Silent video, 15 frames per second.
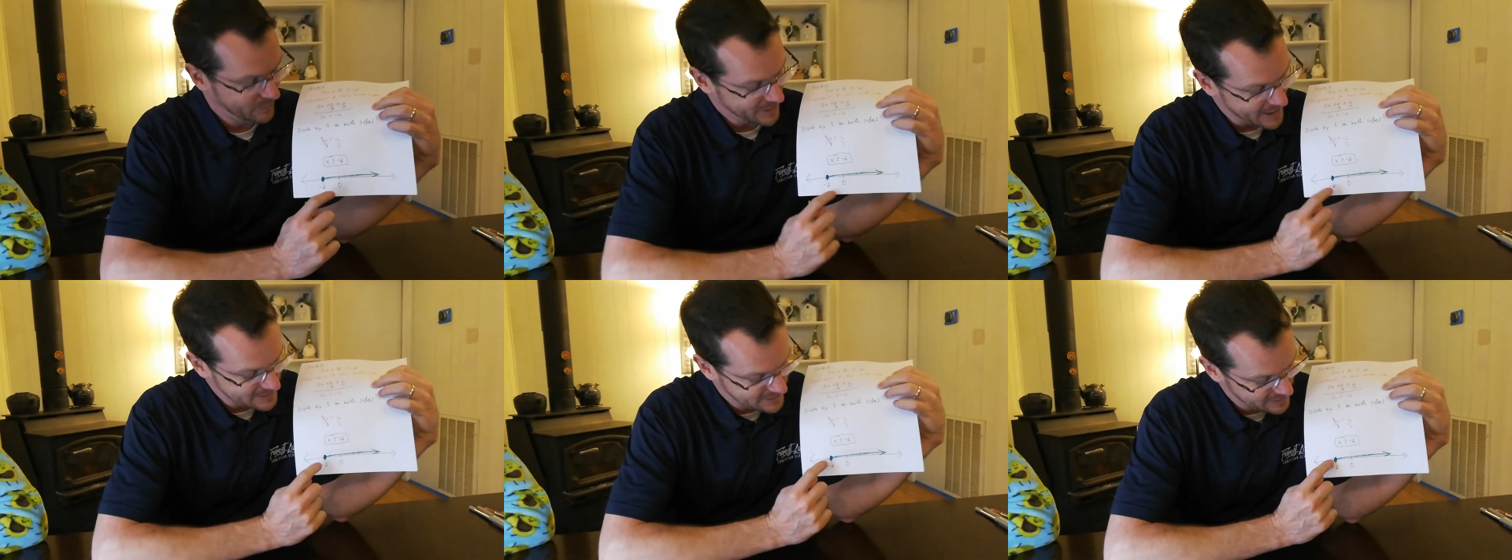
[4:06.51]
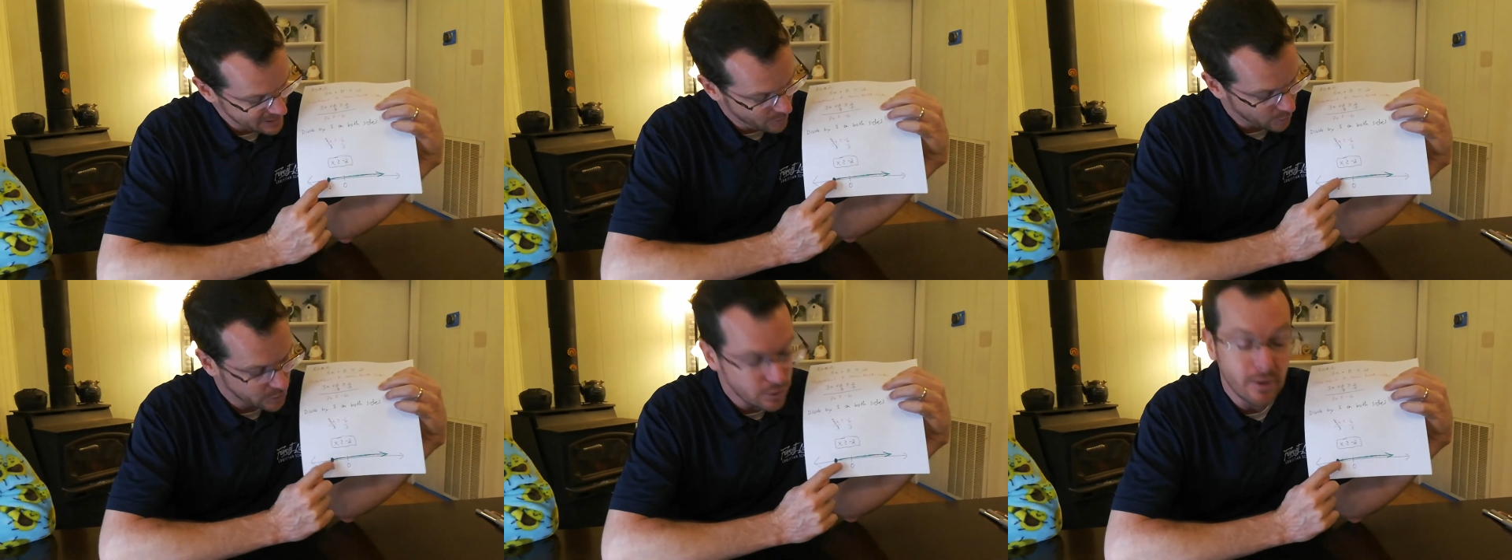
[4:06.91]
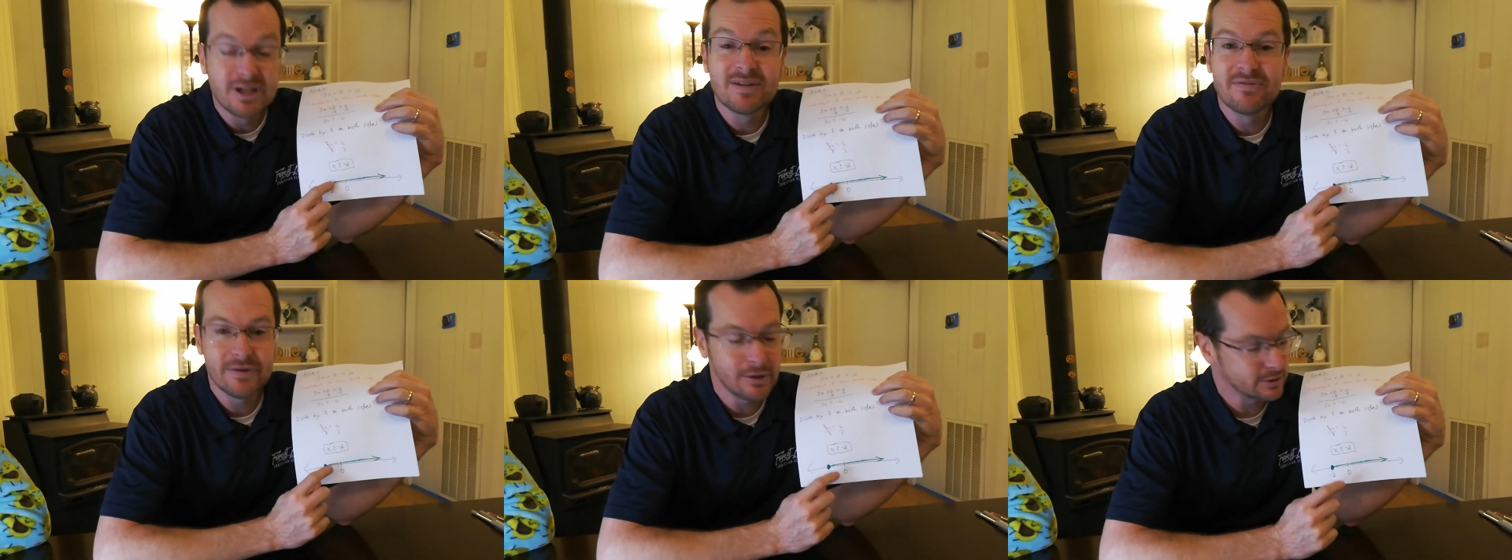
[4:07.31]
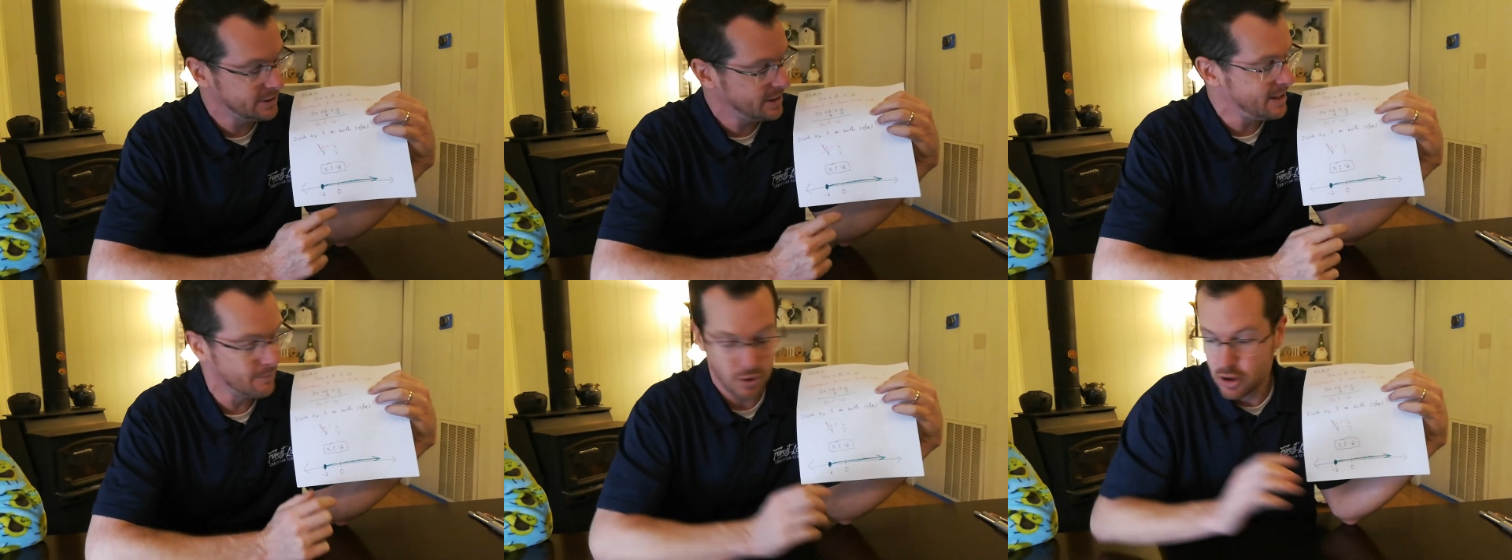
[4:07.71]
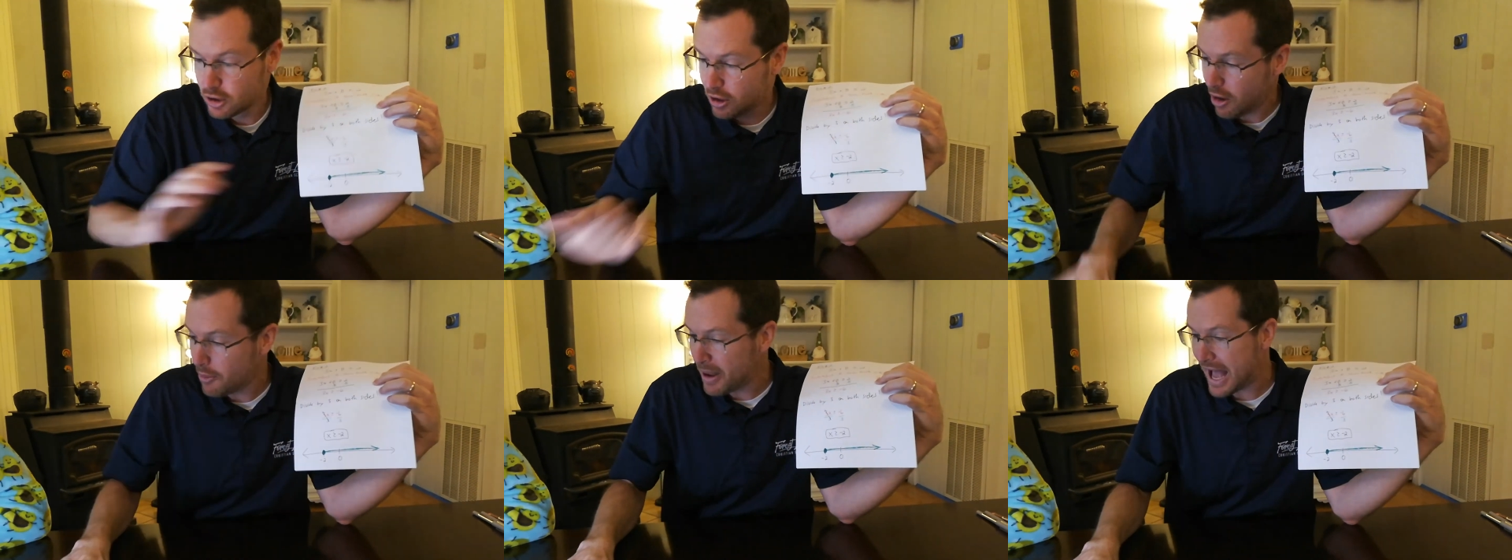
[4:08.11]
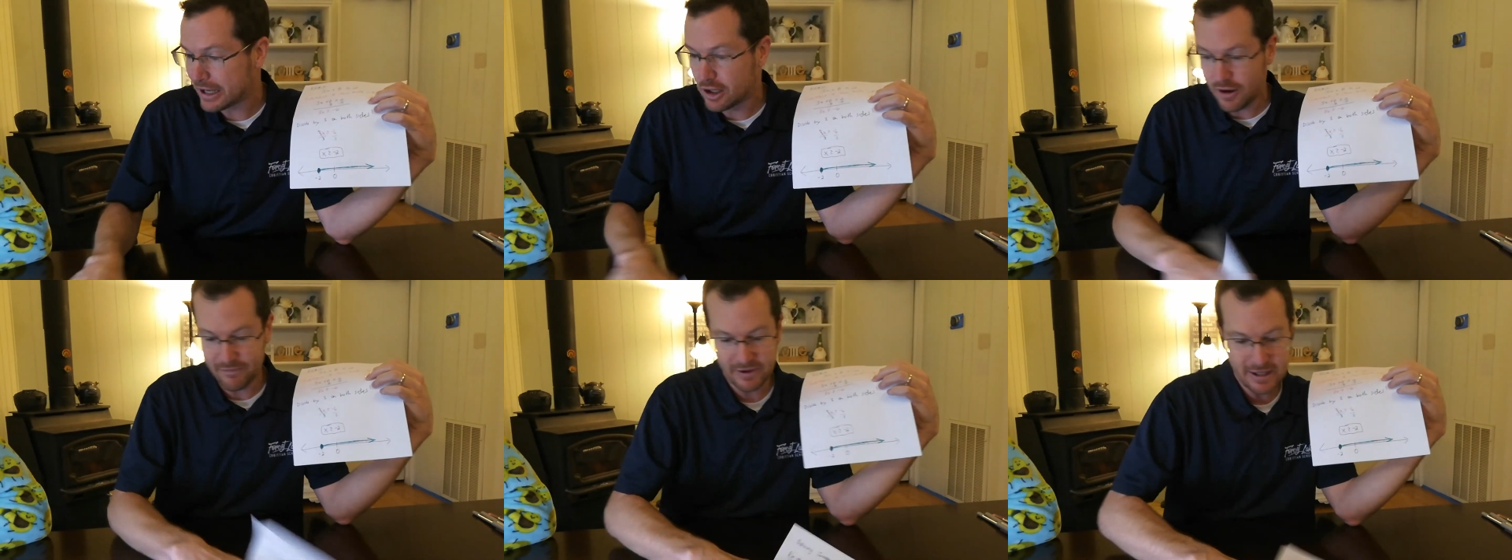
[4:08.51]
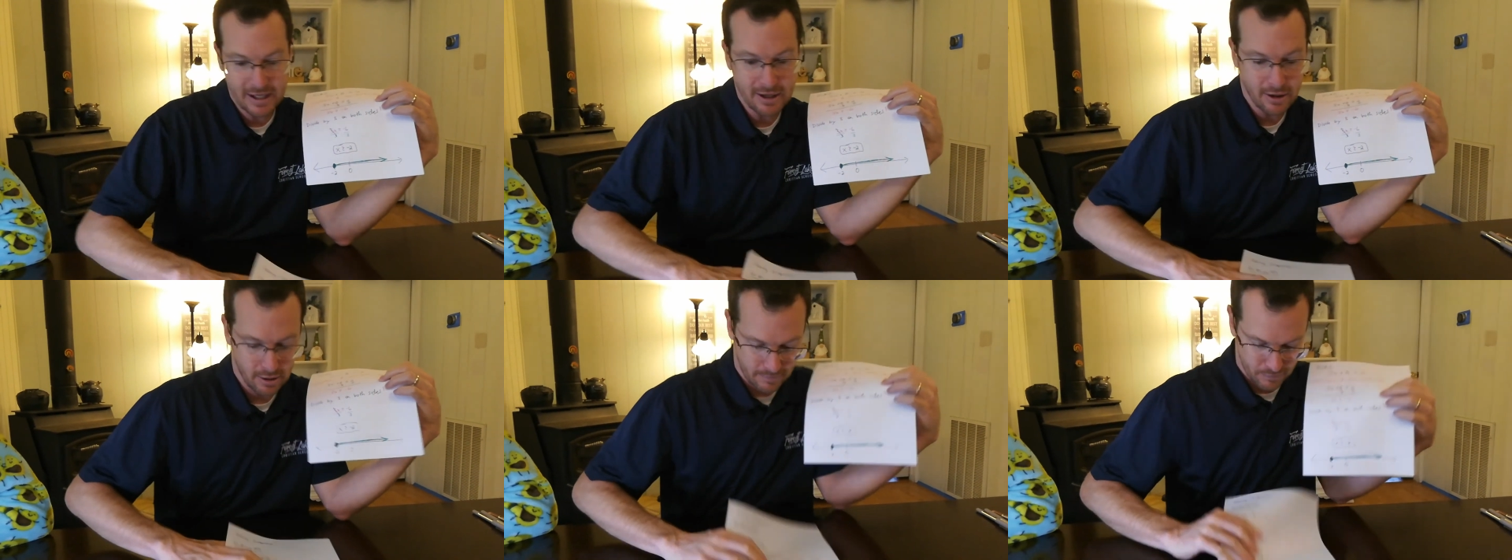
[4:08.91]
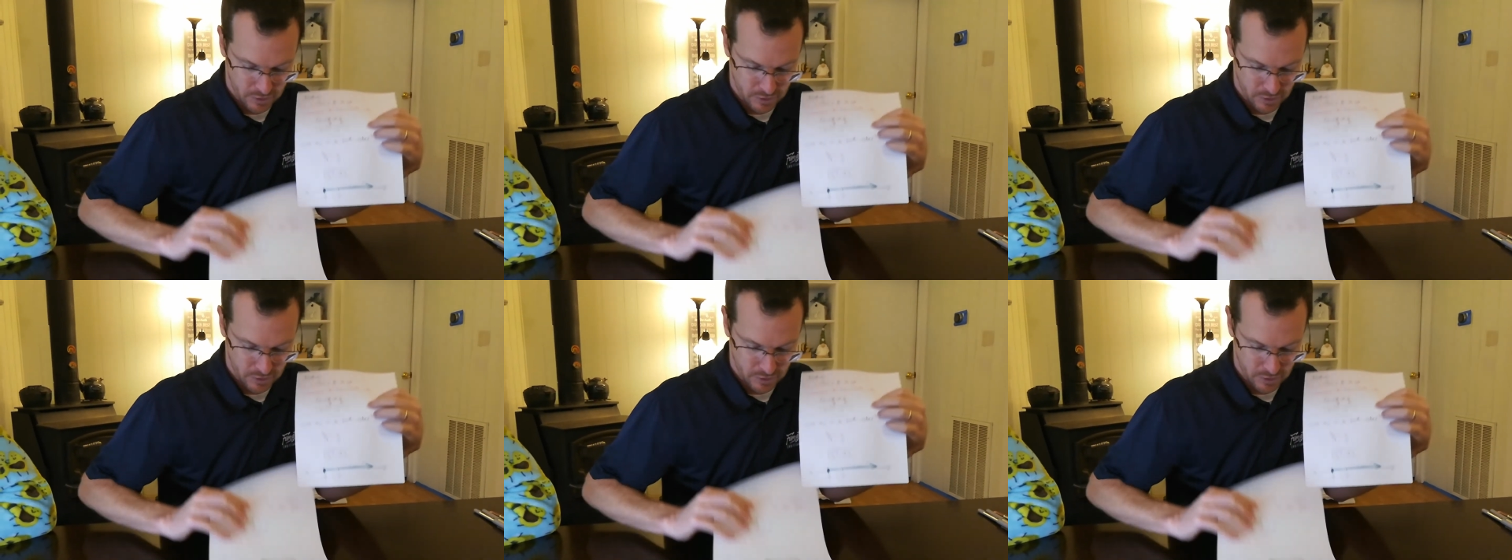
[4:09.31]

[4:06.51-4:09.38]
That's the equal to. It's filled in. Go back over here.